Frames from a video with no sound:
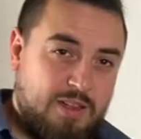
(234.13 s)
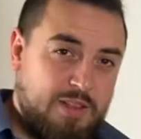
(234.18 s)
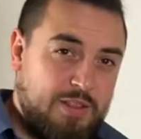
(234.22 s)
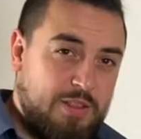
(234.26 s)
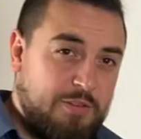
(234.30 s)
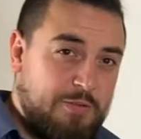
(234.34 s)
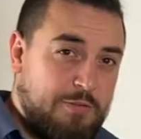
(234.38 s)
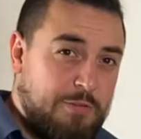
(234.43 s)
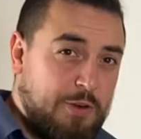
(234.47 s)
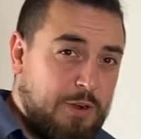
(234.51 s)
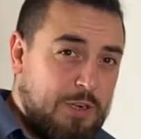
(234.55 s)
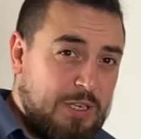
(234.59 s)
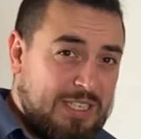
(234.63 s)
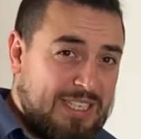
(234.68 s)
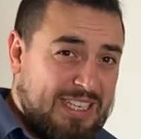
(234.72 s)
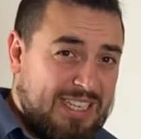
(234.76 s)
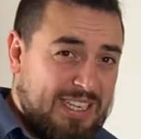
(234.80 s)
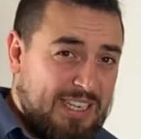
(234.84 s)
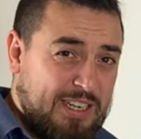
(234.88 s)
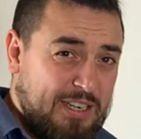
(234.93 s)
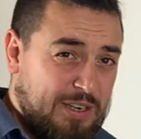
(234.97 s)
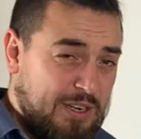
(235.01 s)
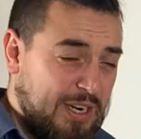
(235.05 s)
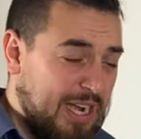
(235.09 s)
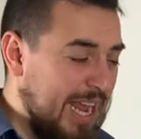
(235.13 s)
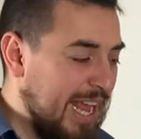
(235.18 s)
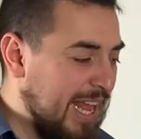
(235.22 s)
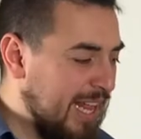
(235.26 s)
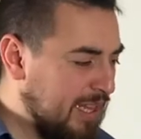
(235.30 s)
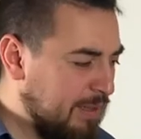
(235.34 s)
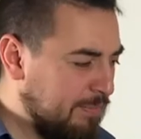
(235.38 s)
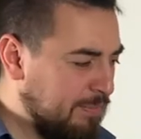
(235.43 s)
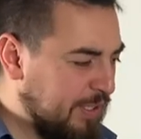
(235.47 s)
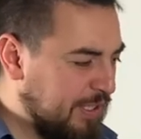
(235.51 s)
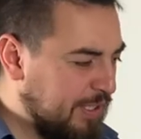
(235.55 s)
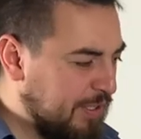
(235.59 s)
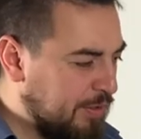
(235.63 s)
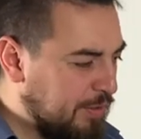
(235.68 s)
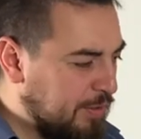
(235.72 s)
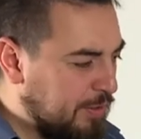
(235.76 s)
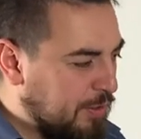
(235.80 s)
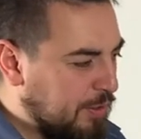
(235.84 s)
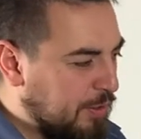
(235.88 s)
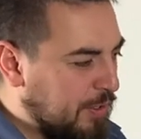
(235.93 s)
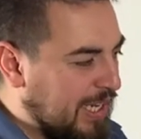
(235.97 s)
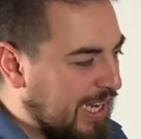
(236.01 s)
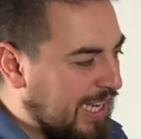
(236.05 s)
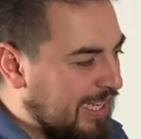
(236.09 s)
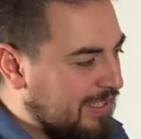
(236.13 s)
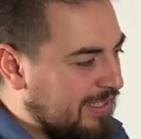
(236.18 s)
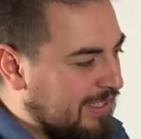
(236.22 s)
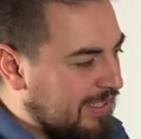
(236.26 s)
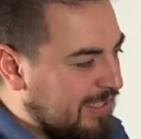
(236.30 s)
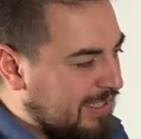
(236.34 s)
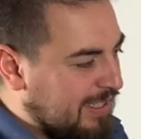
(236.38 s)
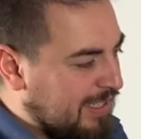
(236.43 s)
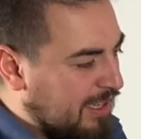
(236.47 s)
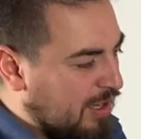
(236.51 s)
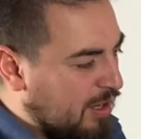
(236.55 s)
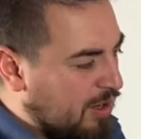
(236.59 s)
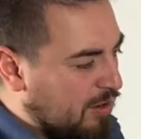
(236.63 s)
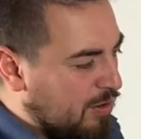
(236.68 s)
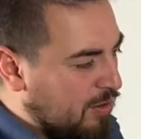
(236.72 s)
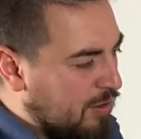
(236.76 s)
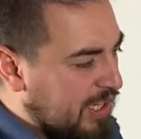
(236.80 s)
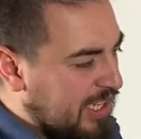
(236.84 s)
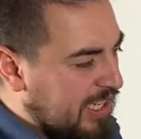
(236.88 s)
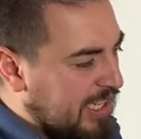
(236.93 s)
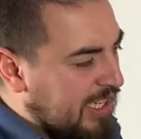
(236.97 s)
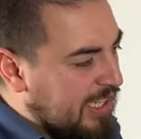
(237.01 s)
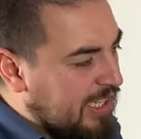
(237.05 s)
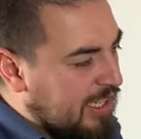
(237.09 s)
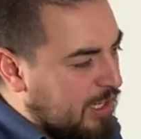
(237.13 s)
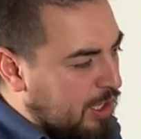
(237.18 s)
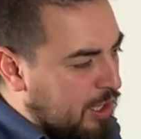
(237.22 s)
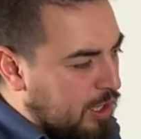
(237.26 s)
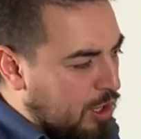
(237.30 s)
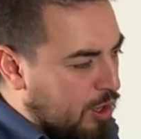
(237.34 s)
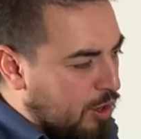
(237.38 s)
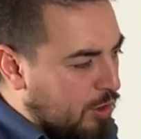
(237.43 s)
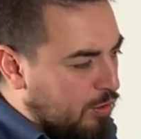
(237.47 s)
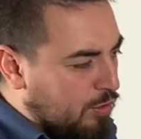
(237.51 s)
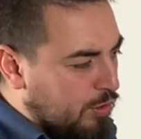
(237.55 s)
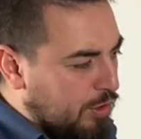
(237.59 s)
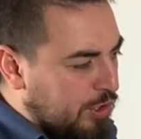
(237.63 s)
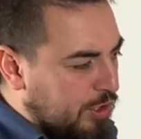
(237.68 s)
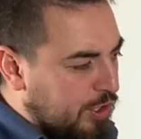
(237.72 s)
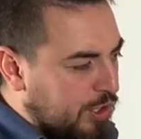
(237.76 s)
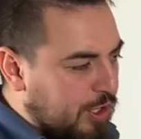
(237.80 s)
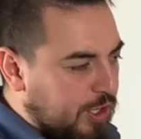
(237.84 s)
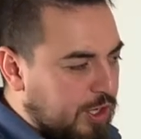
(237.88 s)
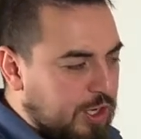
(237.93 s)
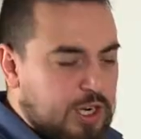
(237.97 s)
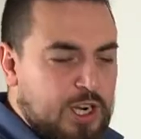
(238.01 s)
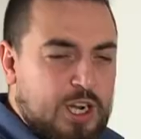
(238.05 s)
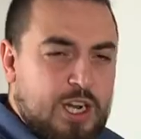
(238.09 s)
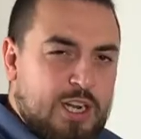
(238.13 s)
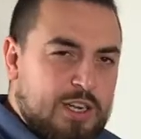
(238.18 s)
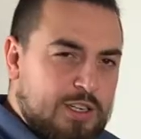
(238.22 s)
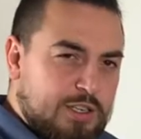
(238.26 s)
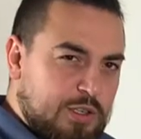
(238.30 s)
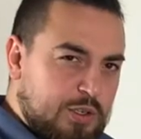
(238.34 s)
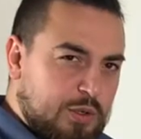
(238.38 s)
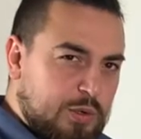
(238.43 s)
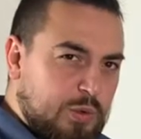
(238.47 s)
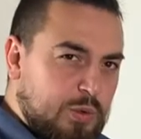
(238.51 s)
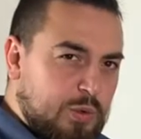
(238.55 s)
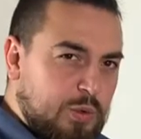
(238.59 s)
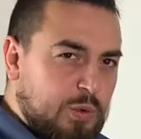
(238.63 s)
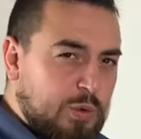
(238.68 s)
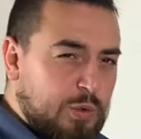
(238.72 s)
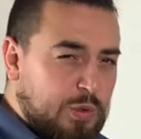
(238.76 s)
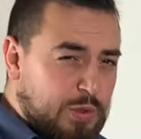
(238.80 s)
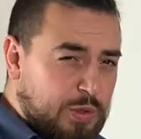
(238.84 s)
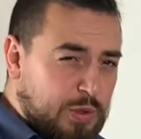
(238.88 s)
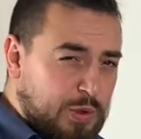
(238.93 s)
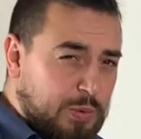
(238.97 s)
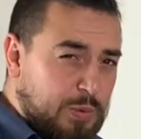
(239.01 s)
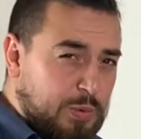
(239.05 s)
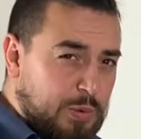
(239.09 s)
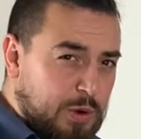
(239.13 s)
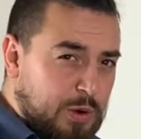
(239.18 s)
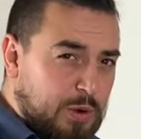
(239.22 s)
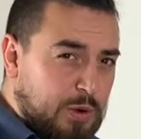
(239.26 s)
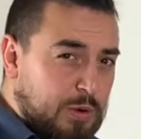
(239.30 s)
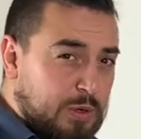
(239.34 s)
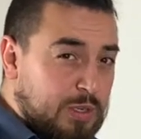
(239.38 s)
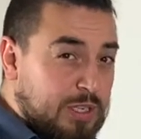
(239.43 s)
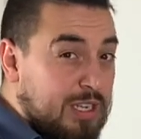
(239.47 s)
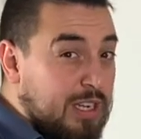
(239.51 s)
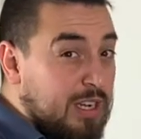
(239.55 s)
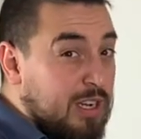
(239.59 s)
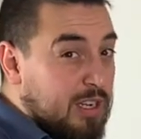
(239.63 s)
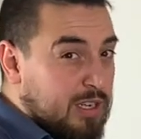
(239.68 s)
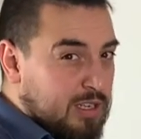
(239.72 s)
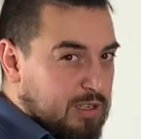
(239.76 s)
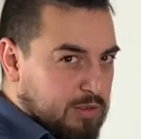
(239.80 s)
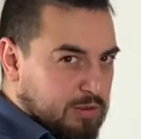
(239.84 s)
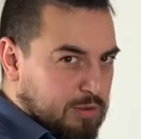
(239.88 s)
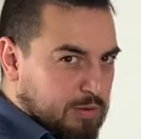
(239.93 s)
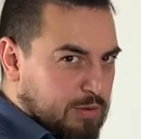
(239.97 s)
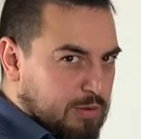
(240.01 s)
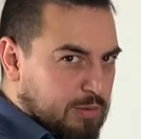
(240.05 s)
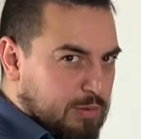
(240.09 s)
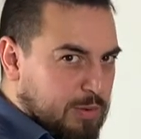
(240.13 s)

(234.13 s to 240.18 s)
The first gear helps you to get slowly closer to the road to the